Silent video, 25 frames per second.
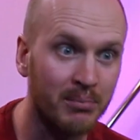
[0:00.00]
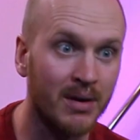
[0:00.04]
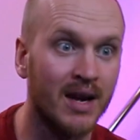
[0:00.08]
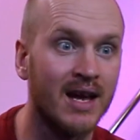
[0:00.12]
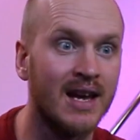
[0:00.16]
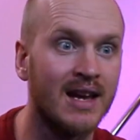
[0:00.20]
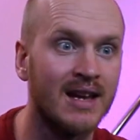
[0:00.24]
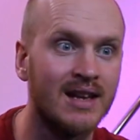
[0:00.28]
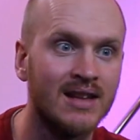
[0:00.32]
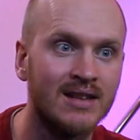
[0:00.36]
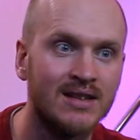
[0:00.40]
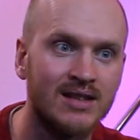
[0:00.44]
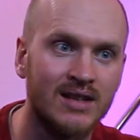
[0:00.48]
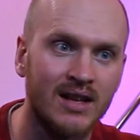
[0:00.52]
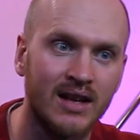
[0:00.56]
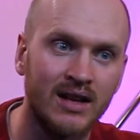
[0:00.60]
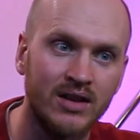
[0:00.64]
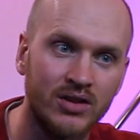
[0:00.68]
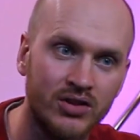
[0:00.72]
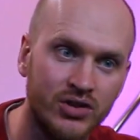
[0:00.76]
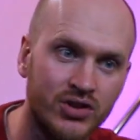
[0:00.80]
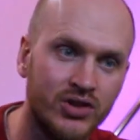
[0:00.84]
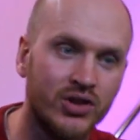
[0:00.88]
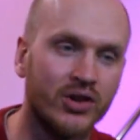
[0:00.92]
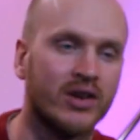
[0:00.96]
Please
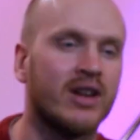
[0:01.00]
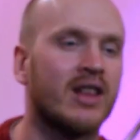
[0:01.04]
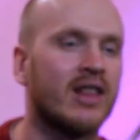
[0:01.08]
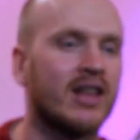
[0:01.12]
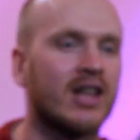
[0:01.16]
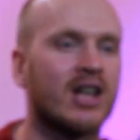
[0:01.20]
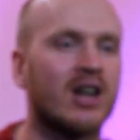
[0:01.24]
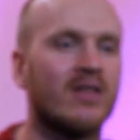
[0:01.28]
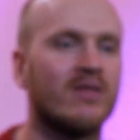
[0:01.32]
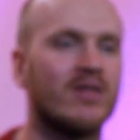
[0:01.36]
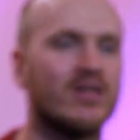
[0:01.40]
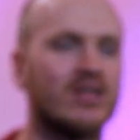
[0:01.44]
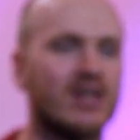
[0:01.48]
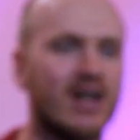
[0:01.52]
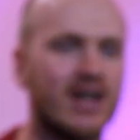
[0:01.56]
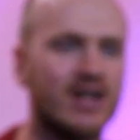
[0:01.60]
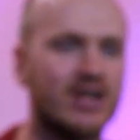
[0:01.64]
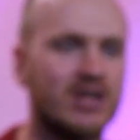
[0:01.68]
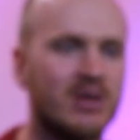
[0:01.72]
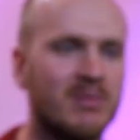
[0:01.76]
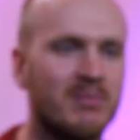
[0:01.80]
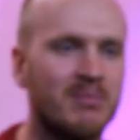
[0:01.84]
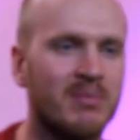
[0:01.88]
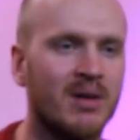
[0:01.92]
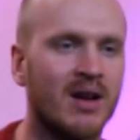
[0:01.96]
join the
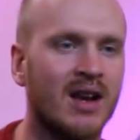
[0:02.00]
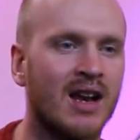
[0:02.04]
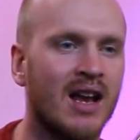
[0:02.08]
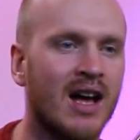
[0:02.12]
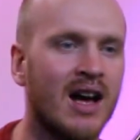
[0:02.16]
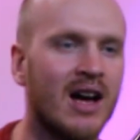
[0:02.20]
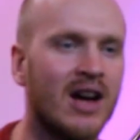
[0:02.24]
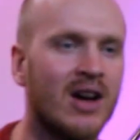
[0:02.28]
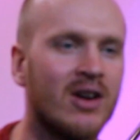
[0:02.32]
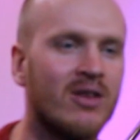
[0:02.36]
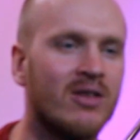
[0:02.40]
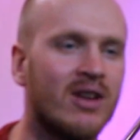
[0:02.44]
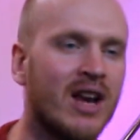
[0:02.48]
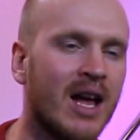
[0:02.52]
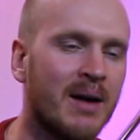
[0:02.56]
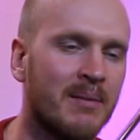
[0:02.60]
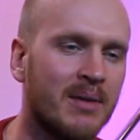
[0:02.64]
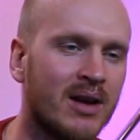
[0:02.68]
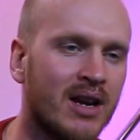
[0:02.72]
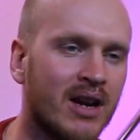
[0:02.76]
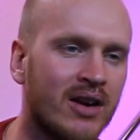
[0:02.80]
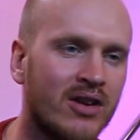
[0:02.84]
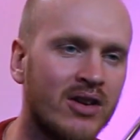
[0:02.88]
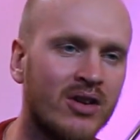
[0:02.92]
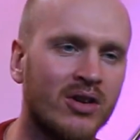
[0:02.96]
conversation below. Let
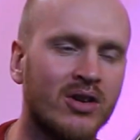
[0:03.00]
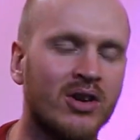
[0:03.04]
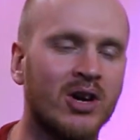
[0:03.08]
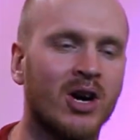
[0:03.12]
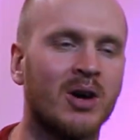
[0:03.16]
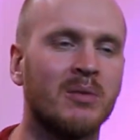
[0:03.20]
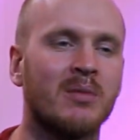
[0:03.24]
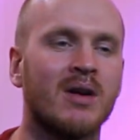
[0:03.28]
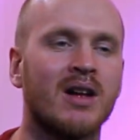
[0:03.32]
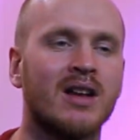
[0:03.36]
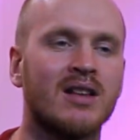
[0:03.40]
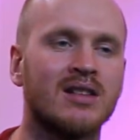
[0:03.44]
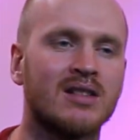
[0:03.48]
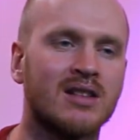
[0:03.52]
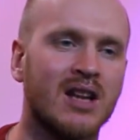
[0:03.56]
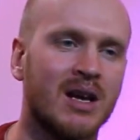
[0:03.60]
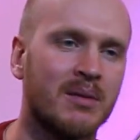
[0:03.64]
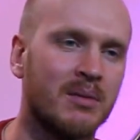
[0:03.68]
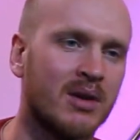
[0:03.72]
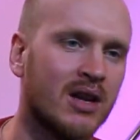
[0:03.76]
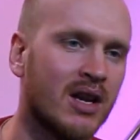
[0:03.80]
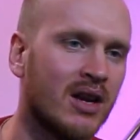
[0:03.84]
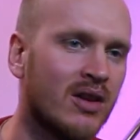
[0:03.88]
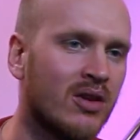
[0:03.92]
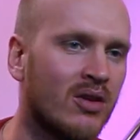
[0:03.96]
me know your comments. Let
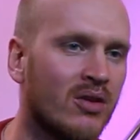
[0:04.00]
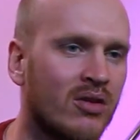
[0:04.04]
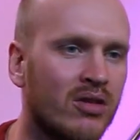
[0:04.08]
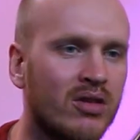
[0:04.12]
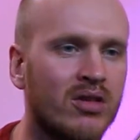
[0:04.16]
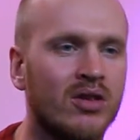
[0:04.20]
me know your